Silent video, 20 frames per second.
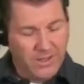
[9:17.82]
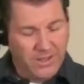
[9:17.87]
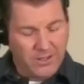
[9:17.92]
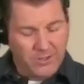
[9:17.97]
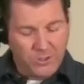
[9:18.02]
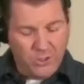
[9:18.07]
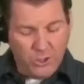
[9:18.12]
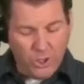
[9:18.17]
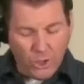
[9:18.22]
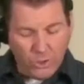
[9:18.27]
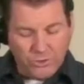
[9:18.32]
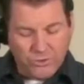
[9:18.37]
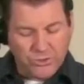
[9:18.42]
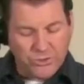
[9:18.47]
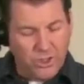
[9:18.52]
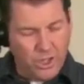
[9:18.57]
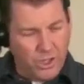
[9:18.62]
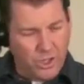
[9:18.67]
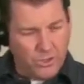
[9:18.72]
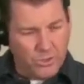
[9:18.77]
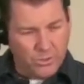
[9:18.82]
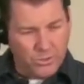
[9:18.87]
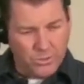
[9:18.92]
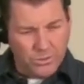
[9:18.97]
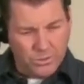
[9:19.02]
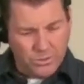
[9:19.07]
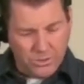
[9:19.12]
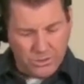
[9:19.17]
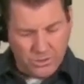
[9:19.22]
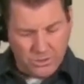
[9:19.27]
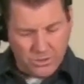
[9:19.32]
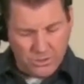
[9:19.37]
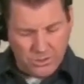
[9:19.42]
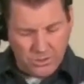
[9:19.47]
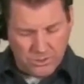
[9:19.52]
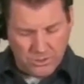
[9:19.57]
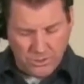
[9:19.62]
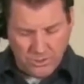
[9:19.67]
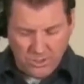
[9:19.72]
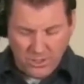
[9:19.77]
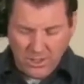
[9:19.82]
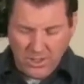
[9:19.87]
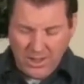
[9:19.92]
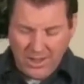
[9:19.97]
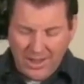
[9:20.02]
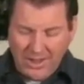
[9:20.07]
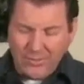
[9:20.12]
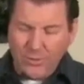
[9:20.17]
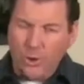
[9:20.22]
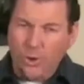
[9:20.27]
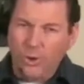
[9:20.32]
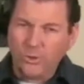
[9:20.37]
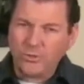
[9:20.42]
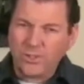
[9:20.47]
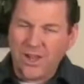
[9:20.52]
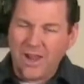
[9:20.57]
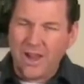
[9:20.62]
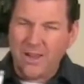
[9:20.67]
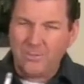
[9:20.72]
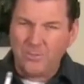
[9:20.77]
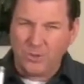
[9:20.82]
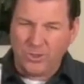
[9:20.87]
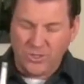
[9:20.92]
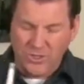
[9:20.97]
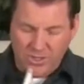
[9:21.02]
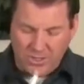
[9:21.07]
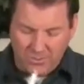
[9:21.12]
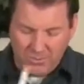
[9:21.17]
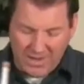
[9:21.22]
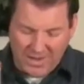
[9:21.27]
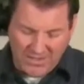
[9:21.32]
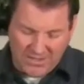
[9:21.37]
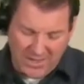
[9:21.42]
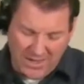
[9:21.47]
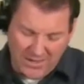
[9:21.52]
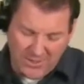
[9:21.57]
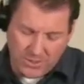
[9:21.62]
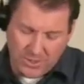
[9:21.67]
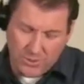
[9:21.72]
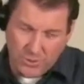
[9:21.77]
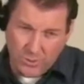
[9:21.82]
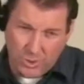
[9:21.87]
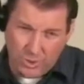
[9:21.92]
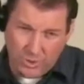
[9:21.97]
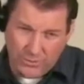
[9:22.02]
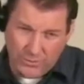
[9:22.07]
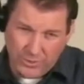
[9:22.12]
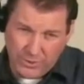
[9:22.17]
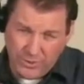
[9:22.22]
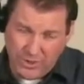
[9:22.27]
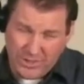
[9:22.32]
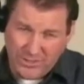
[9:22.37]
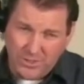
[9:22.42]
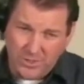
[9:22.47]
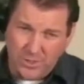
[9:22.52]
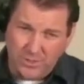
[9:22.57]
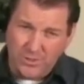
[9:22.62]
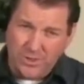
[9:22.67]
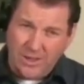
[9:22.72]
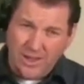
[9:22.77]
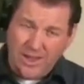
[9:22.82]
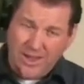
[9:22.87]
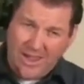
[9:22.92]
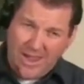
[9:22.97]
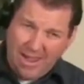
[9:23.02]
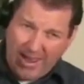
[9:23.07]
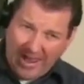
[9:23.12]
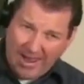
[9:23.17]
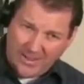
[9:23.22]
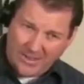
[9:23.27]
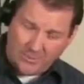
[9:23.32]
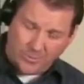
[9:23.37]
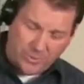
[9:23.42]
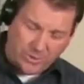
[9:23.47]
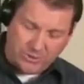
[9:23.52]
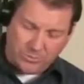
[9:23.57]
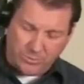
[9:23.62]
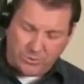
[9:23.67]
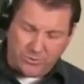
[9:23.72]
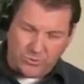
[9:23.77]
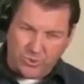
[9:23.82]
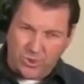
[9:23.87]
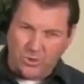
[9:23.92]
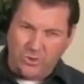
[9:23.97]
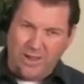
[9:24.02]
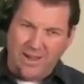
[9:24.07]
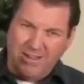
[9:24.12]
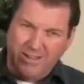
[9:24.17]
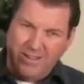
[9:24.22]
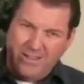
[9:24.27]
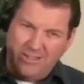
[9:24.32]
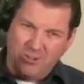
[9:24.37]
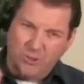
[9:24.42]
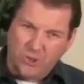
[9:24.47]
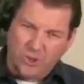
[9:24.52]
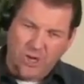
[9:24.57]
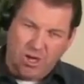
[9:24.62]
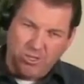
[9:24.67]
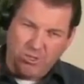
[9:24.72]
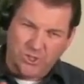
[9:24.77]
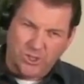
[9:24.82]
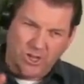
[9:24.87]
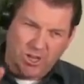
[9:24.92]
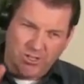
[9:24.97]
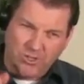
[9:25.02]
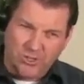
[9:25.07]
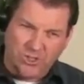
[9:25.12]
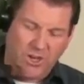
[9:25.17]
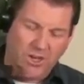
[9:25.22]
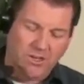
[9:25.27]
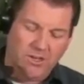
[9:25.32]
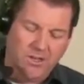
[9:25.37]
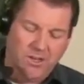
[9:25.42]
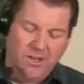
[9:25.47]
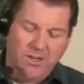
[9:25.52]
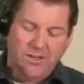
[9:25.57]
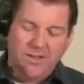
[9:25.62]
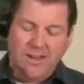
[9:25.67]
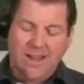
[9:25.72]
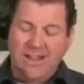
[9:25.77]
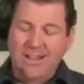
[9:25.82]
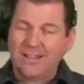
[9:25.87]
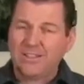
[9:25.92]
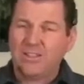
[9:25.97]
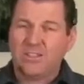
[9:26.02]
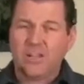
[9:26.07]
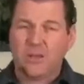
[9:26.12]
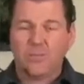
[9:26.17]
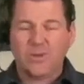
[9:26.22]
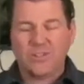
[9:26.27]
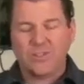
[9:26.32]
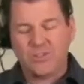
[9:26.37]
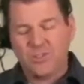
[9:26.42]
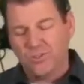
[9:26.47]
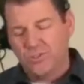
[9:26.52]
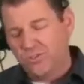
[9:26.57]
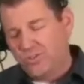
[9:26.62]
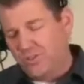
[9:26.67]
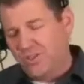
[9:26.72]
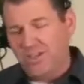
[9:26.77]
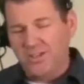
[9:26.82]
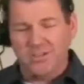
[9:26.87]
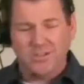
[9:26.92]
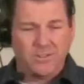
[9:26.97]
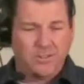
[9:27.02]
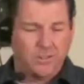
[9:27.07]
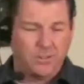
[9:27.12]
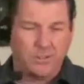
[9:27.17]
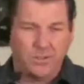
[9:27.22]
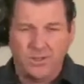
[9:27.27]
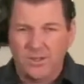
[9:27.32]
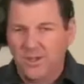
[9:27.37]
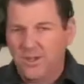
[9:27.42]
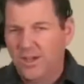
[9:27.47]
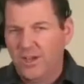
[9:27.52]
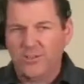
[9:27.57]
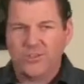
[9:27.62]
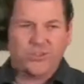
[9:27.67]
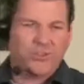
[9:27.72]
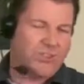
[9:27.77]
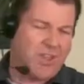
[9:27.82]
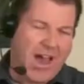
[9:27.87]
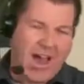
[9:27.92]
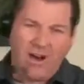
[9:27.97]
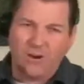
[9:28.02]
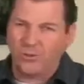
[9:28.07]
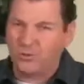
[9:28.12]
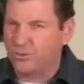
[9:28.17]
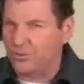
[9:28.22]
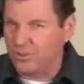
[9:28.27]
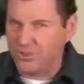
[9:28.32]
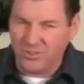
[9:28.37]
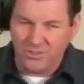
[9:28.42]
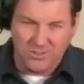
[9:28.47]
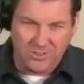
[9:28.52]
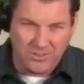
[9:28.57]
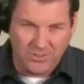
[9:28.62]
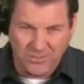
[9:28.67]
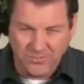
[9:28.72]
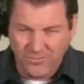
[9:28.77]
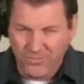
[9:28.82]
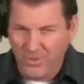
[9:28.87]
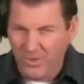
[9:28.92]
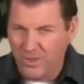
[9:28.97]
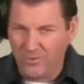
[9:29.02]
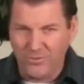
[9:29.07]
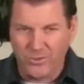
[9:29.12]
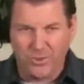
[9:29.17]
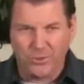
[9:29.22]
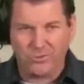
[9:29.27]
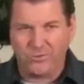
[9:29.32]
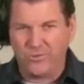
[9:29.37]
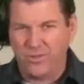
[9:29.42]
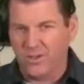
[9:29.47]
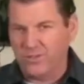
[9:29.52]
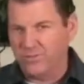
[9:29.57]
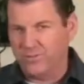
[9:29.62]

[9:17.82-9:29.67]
And you go slow. And the whole time you're going to maintain the control over the grace note and the principal stroke and get chut, chut, chut. Now I like to tell my students you need to do 1,000 of those